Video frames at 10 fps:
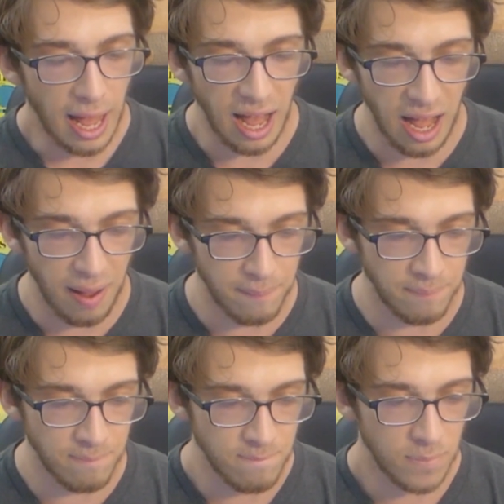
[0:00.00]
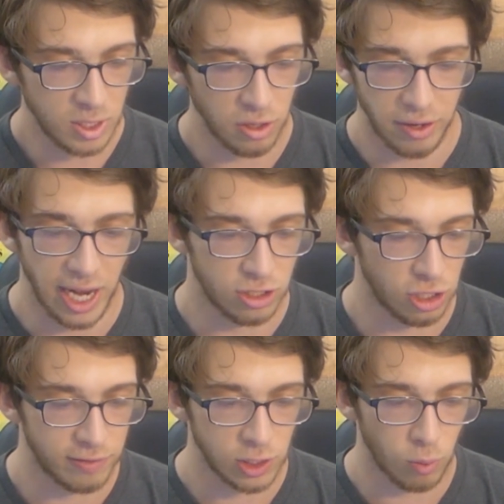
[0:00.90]

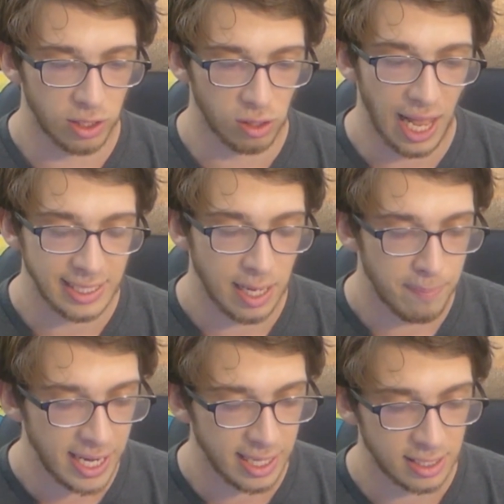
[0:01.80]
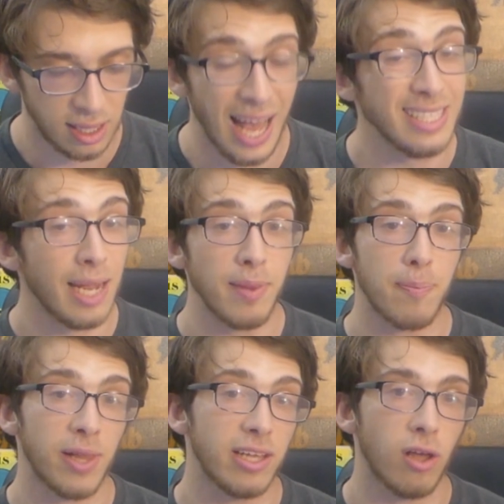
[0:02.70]
Djokovic won their last 10 meetings. The last time
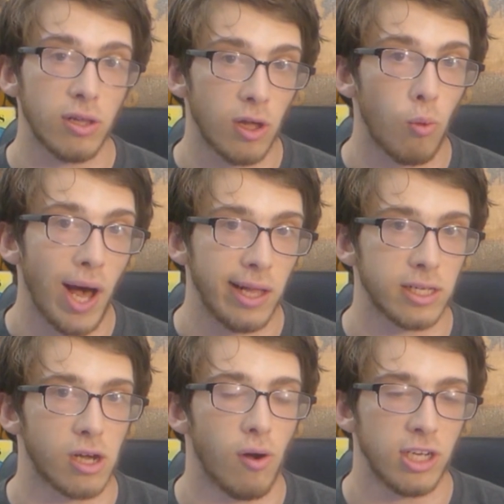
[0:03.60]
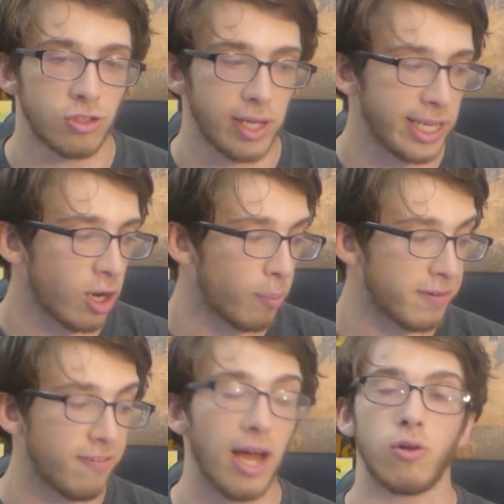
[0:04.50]
they played, though, a little while ago, Australian
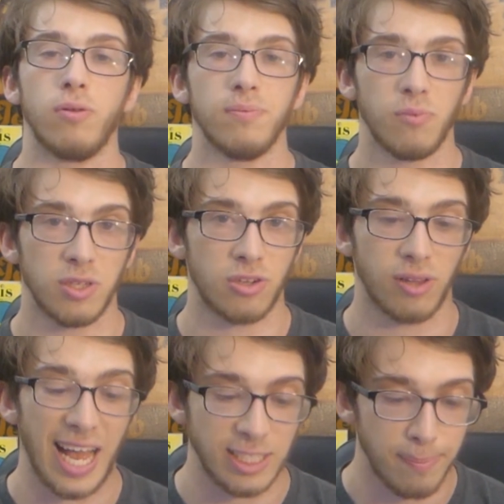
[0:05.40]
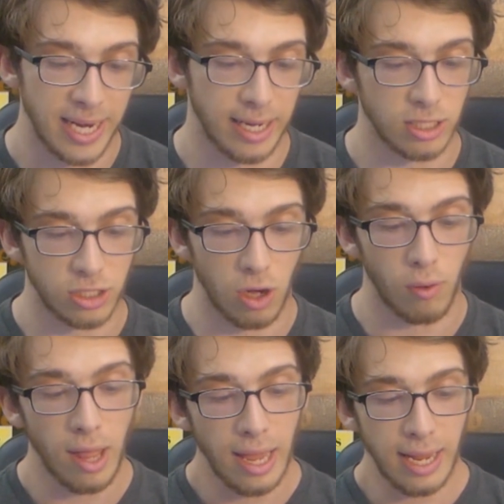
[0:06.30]
Open final was their last meeting.
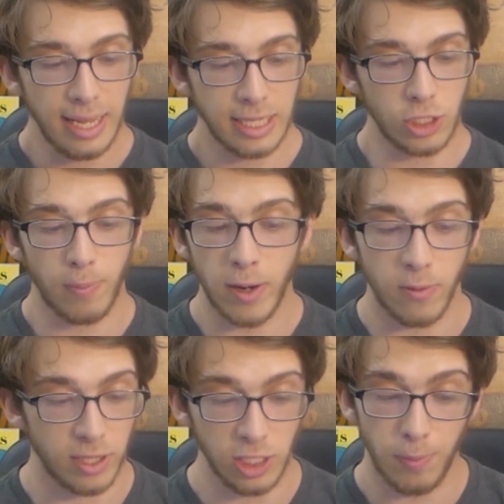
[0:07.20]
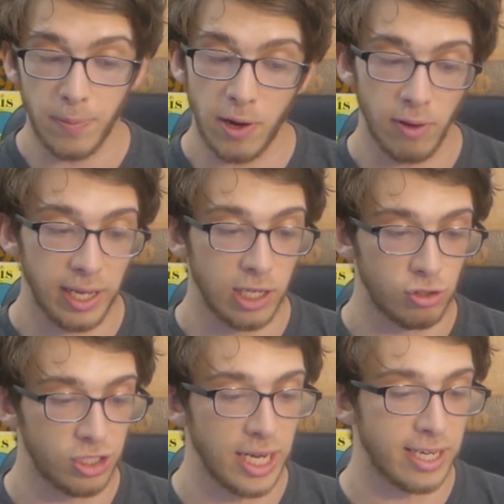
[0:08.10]
So this would be really
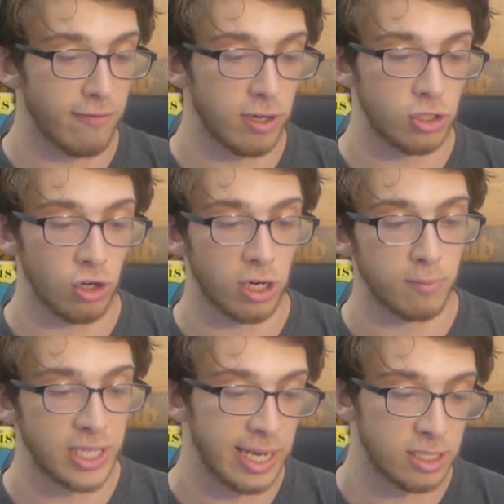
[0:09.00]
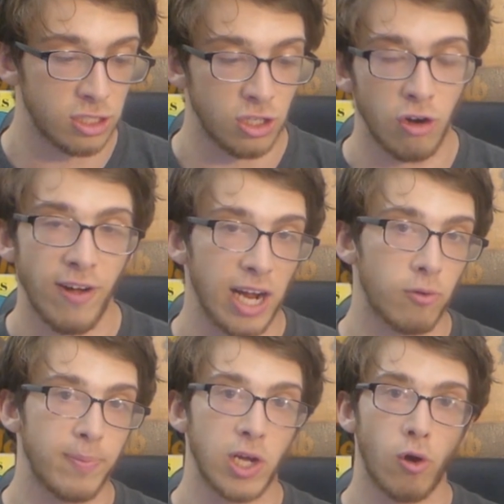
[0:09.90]
interesting, different circumstances. Novak
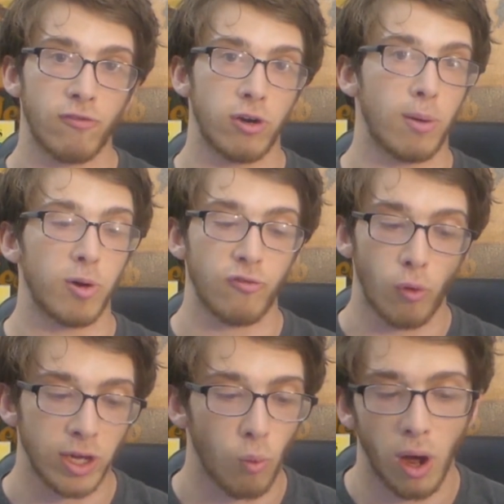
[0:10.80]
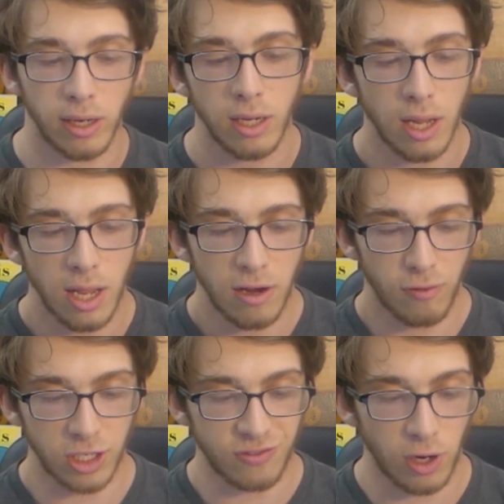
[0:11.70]
would be going for number 41
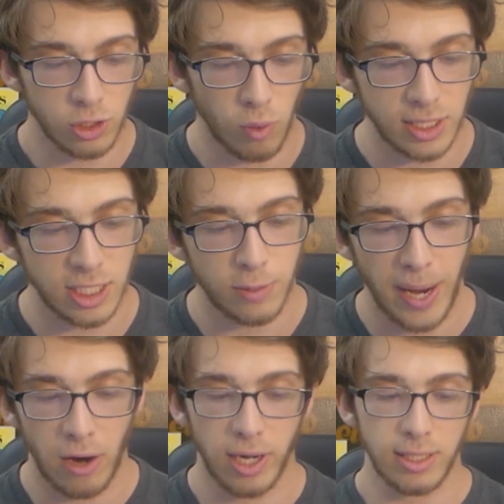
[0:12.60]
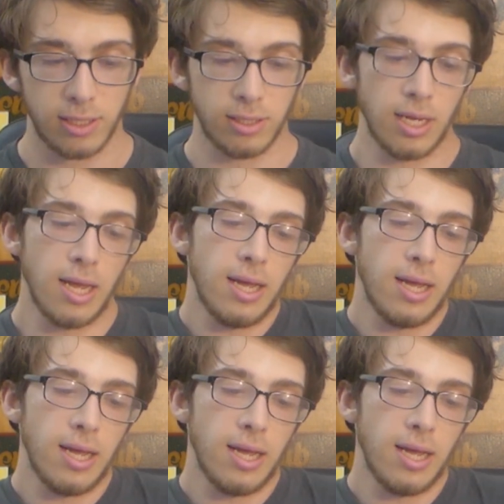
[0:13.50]
for his first one since Paris.